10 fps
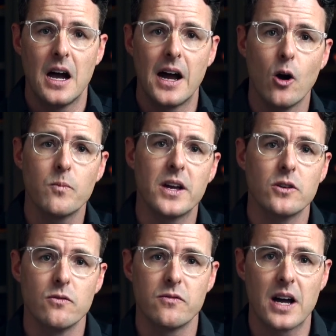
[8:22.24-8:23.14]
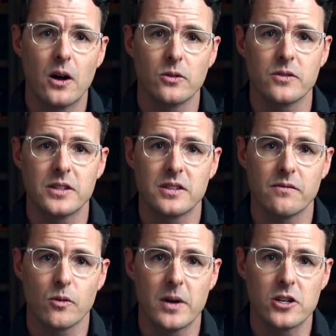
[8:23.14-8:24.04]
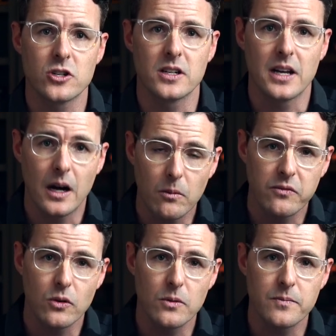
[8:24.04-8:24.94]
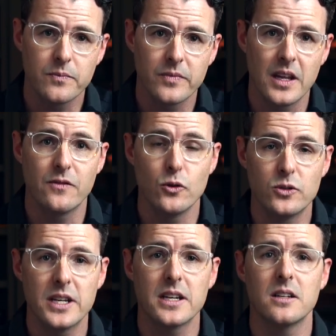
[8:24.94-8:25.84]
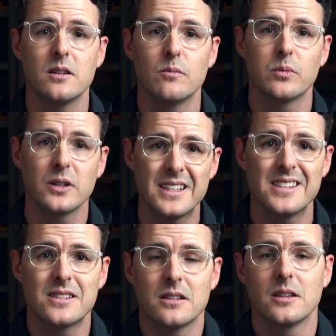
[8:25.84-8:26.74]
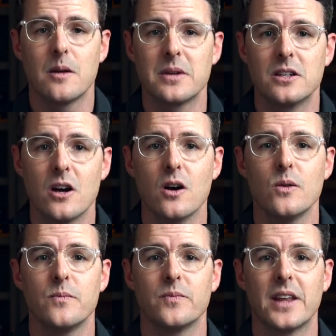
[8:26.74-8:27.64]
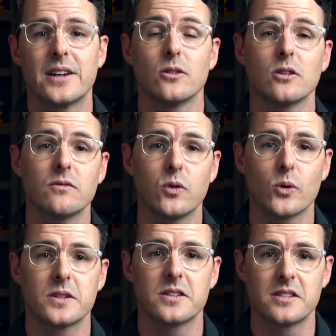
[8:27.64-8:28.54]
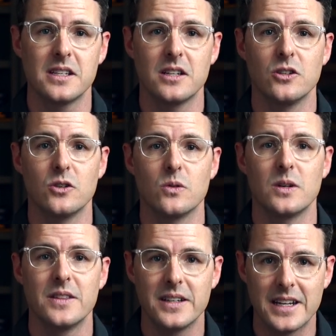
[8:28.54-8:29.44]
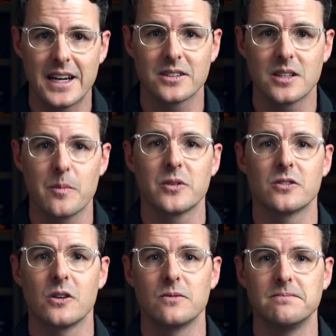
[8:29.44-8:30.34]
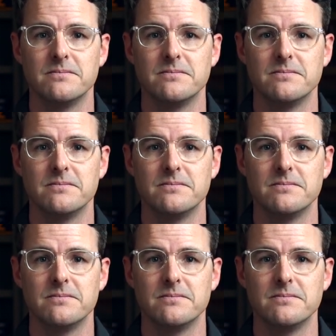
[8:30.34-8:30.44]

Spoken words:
I hope that you found this information helpful. If you did, please let me know, and I'll look forward to seeing you in the next episode.